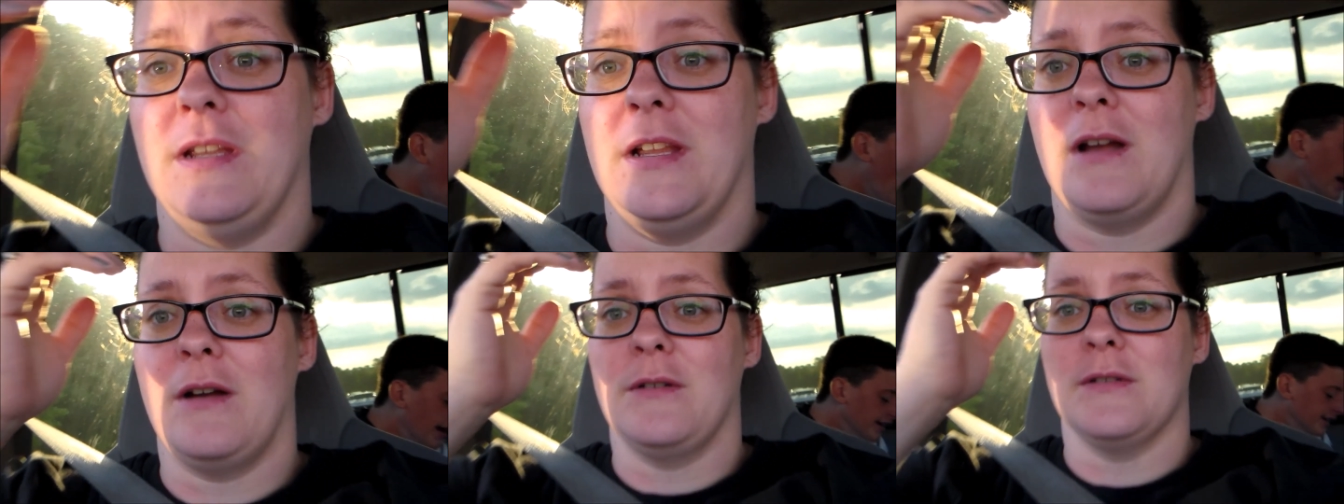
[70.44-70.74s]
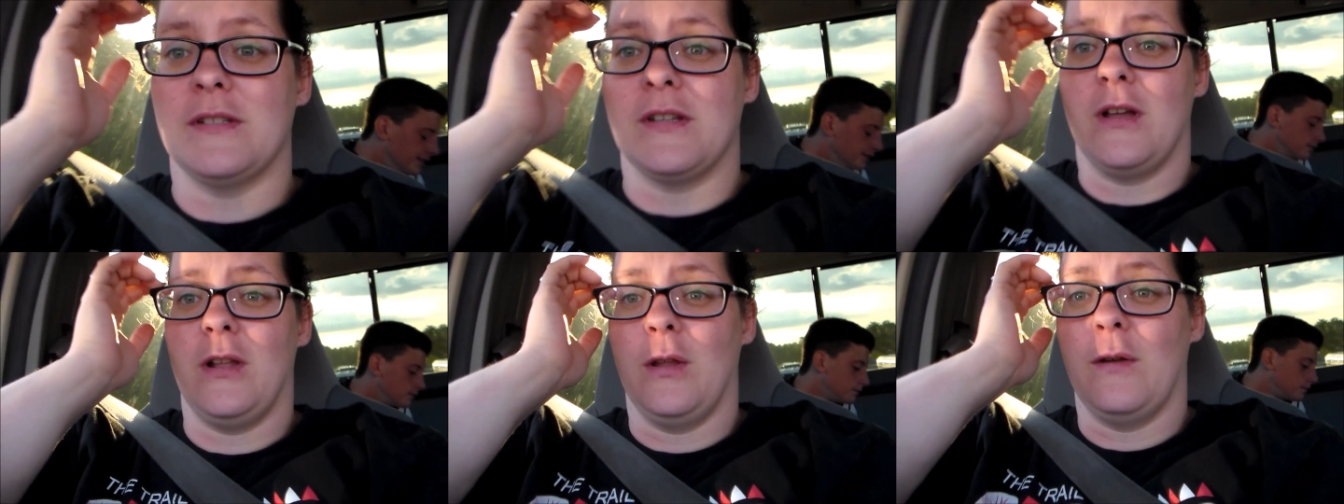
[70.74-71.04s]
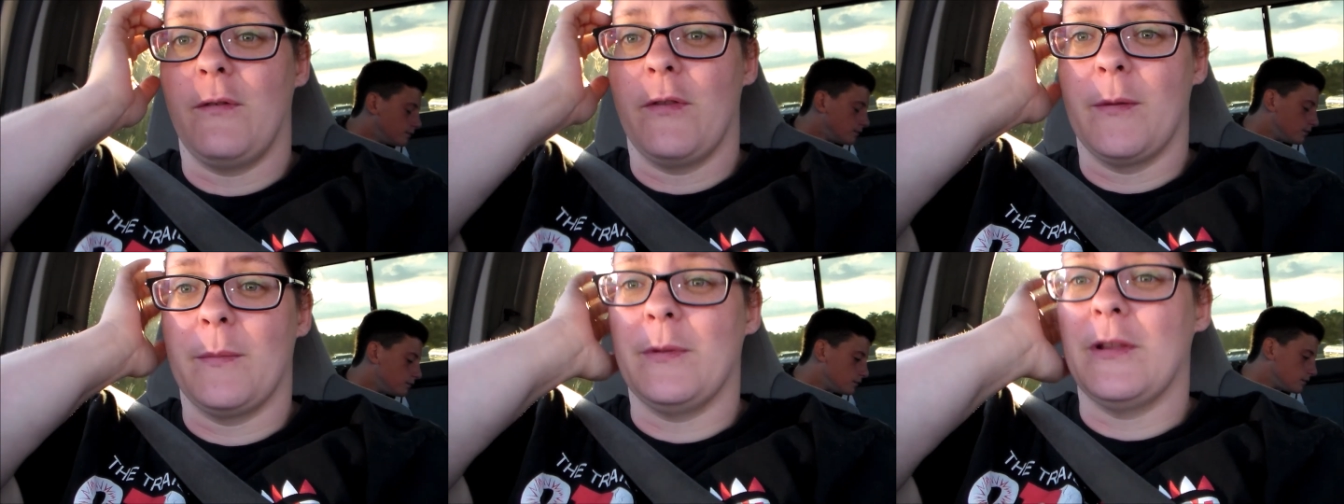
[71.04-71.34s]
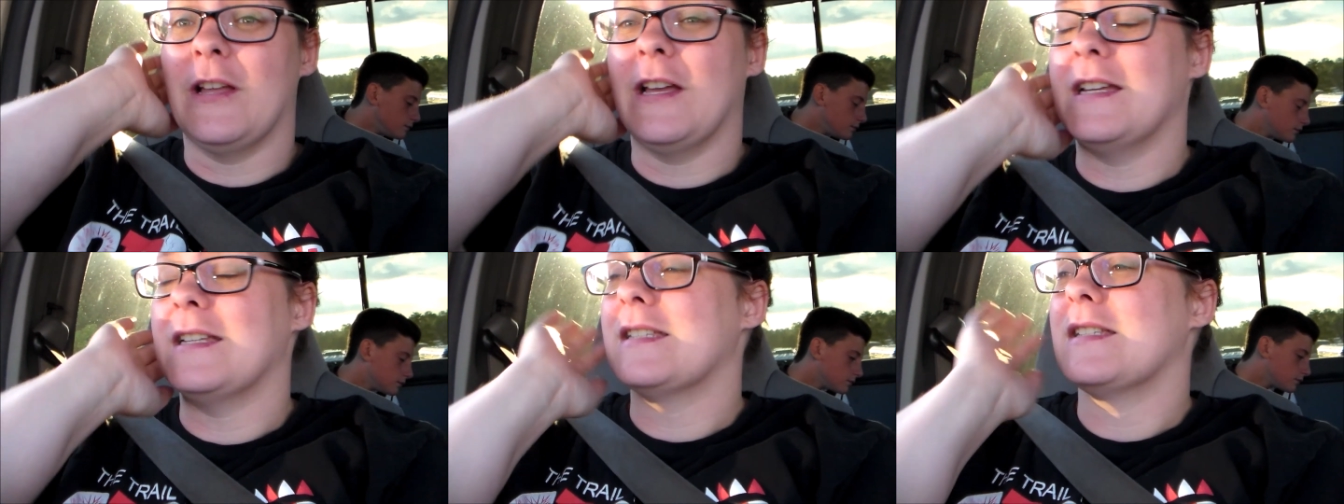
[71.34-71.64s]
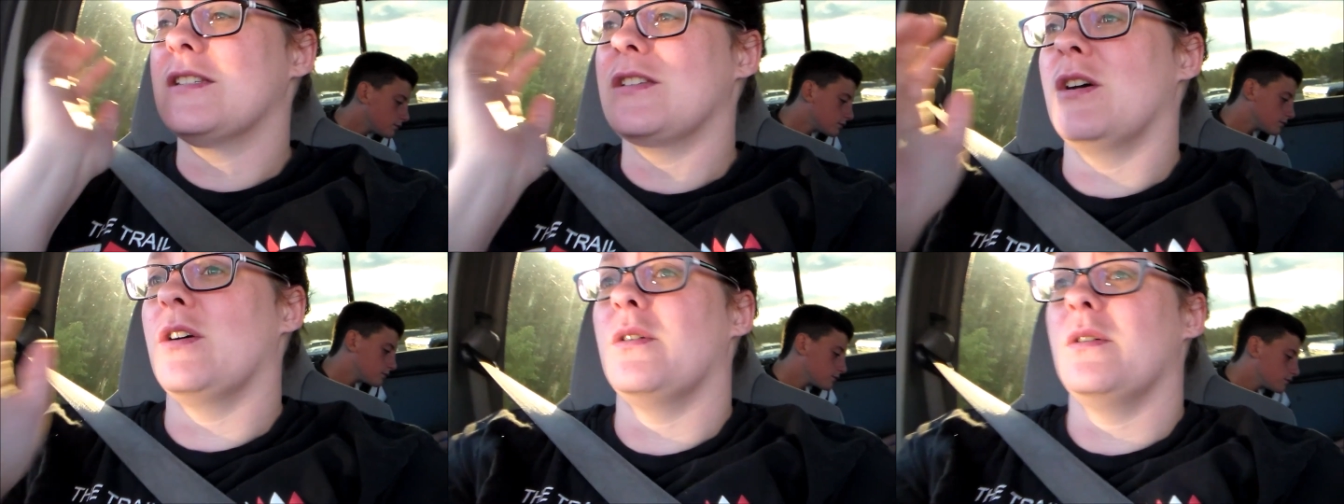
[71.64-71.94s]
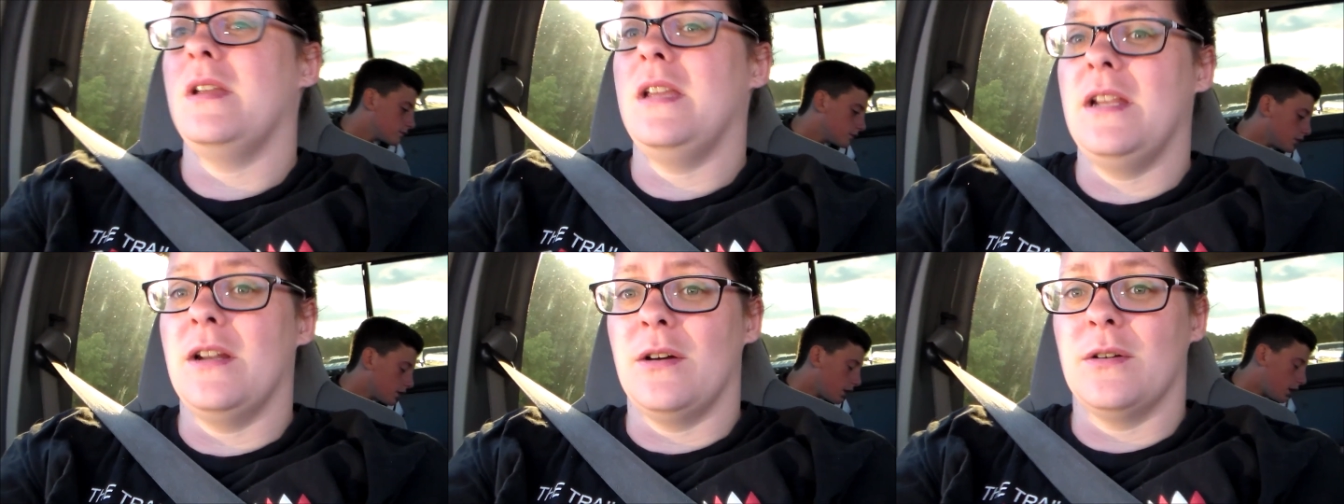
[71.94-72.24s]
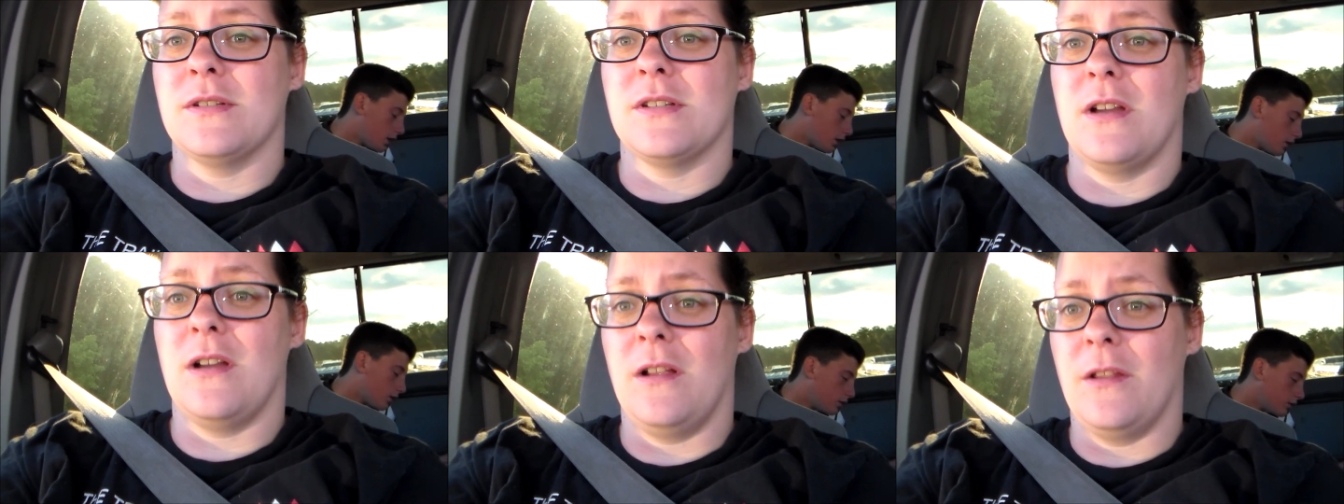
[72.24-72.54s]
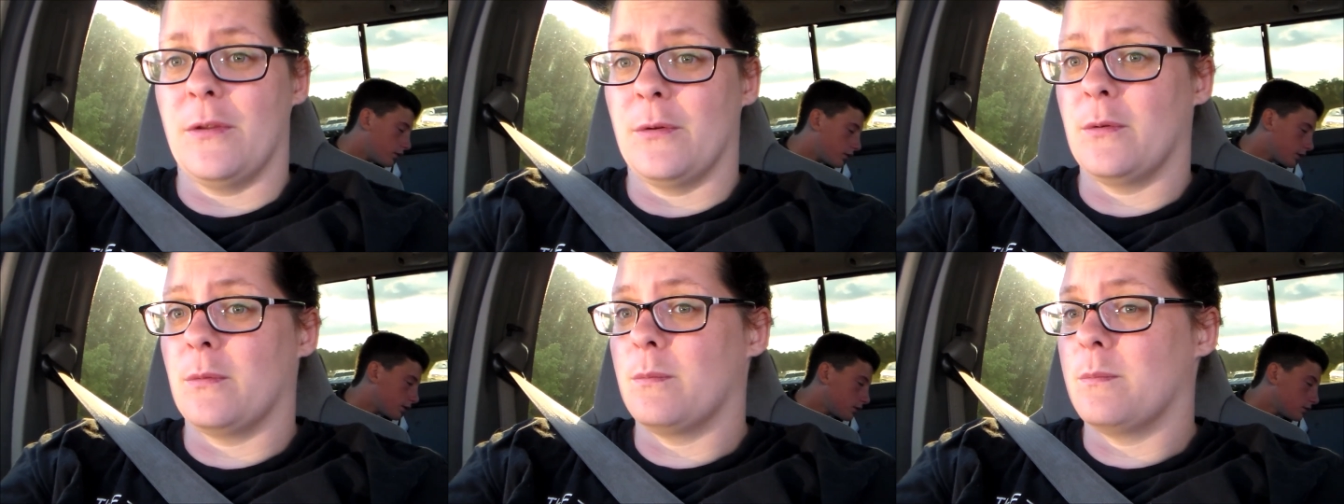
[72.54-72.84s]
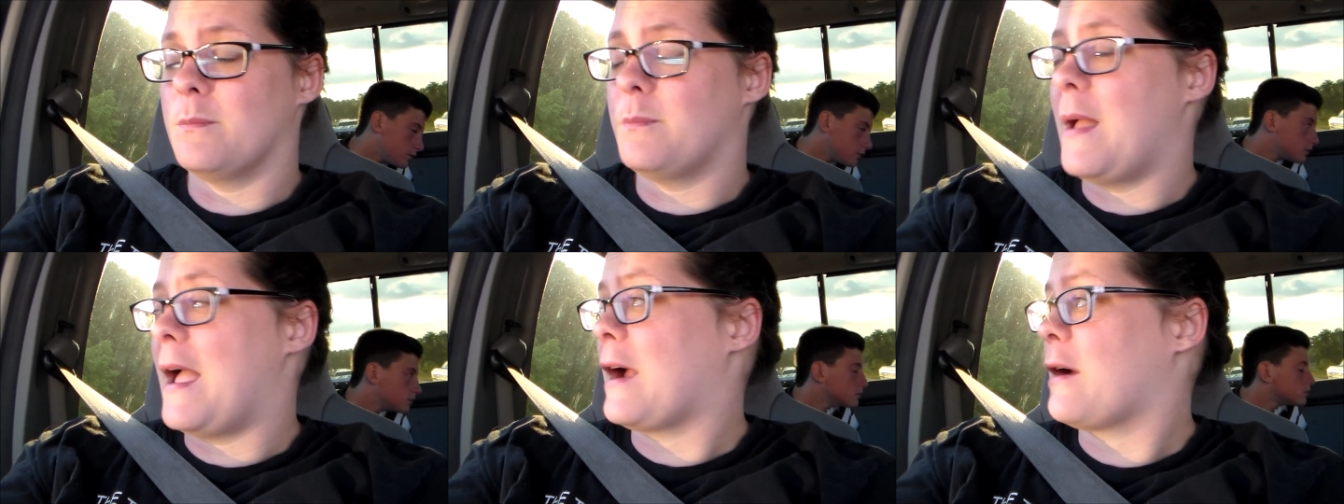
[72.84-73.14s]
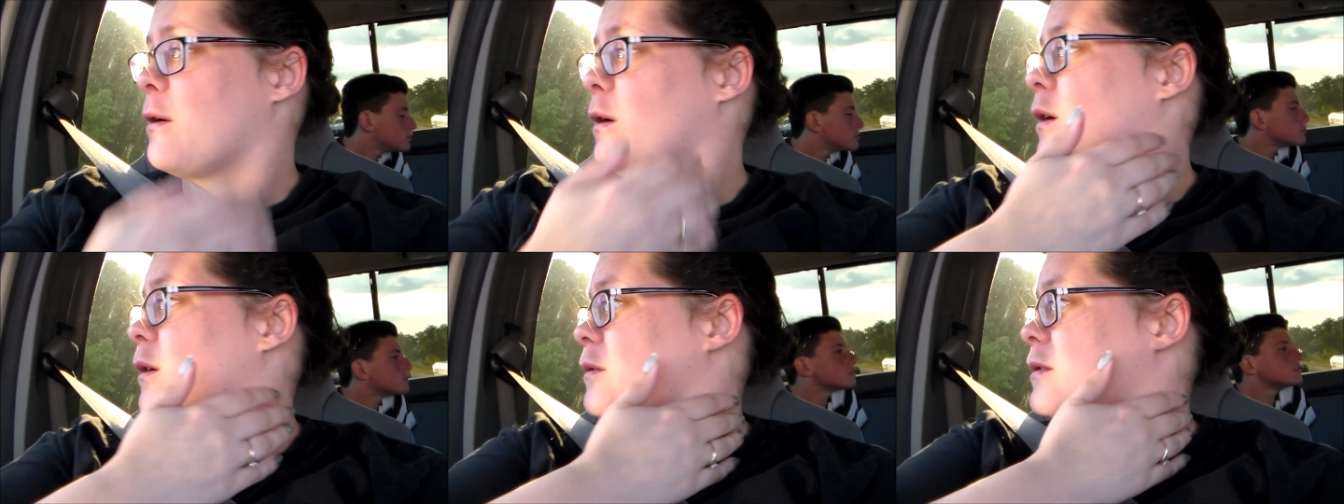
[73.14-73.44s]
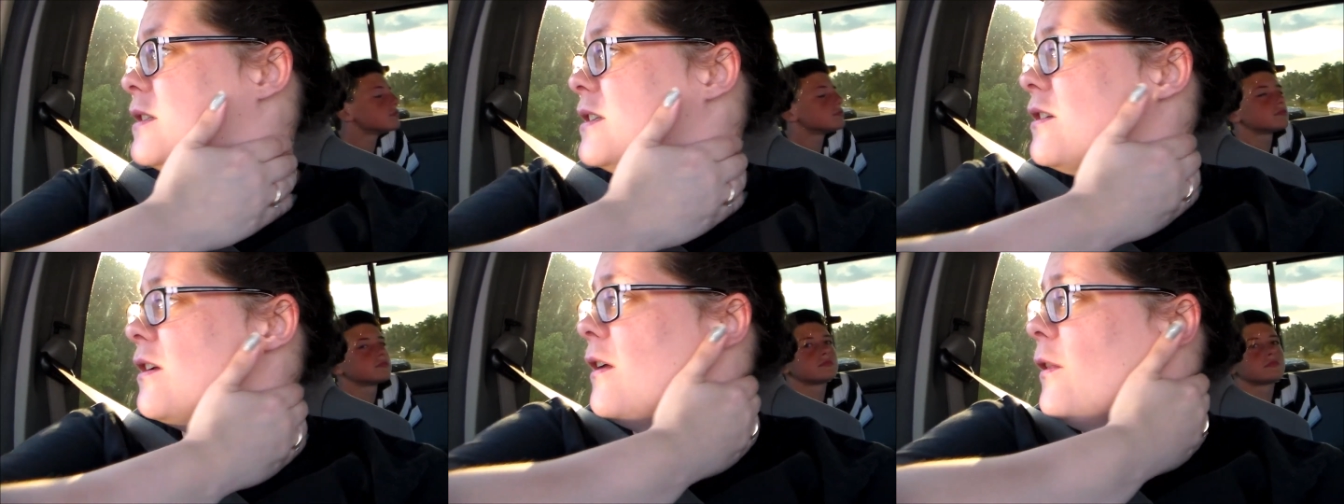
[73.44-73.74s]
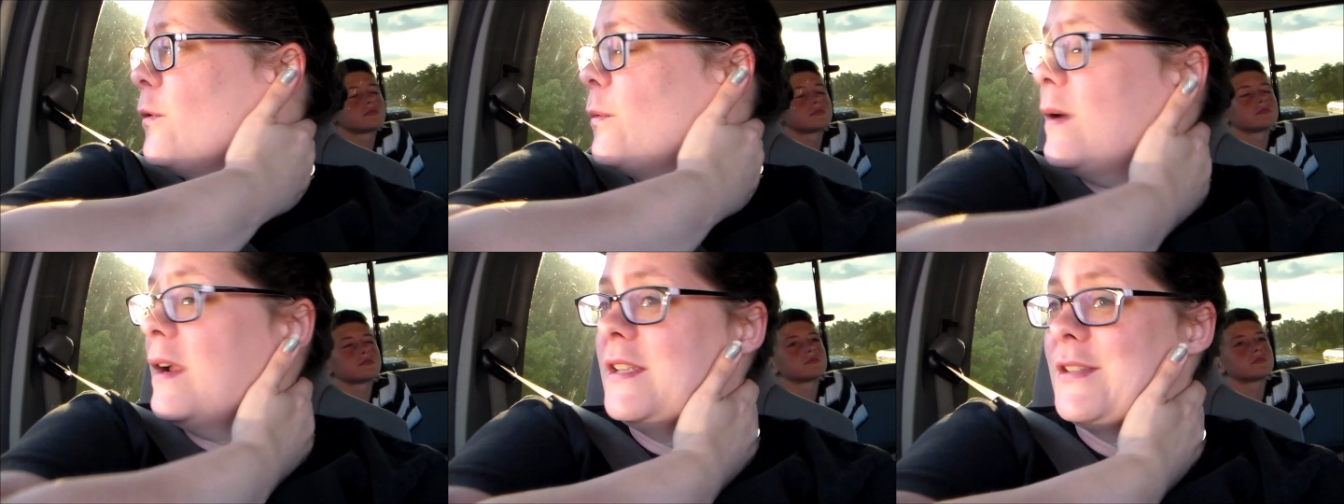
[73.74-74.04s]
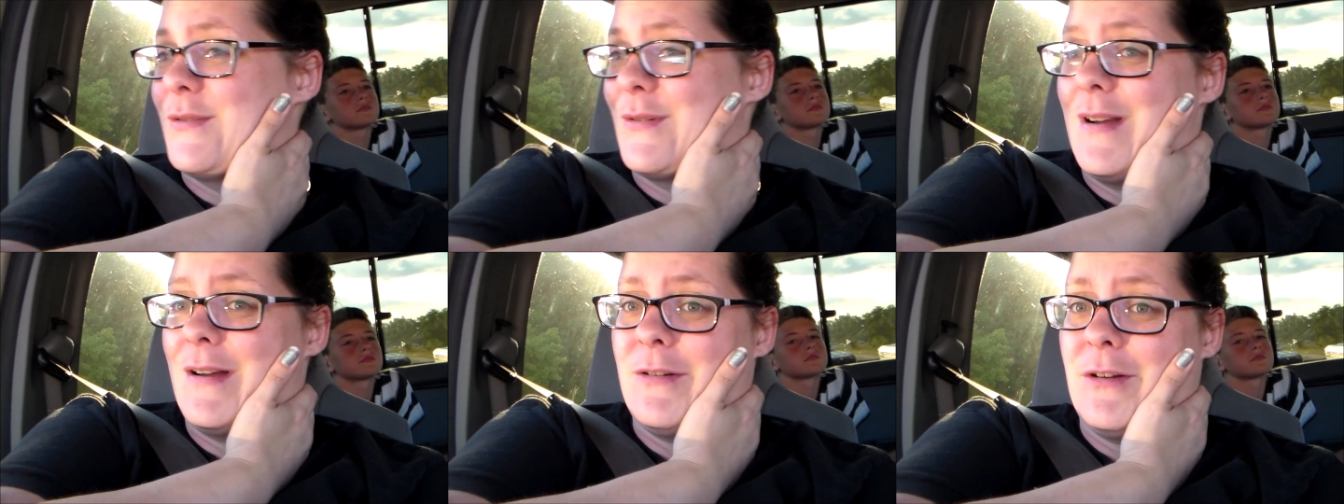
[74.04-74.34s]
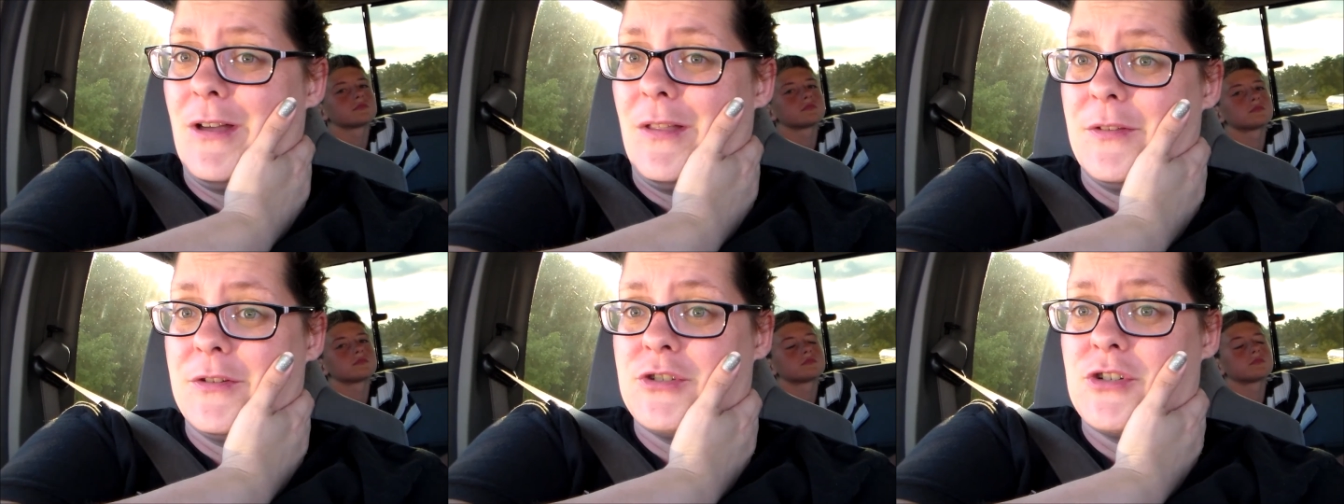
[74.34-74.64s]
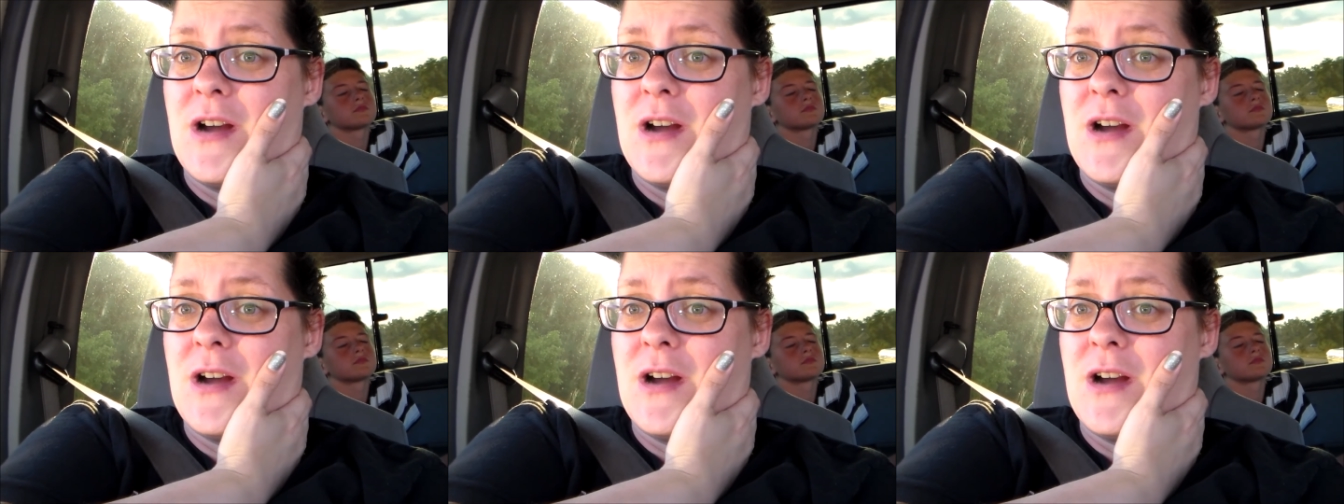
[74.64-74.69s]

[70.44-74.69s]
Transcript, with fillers: he goes all over the place, so he knows all the back roads and all the ways around all the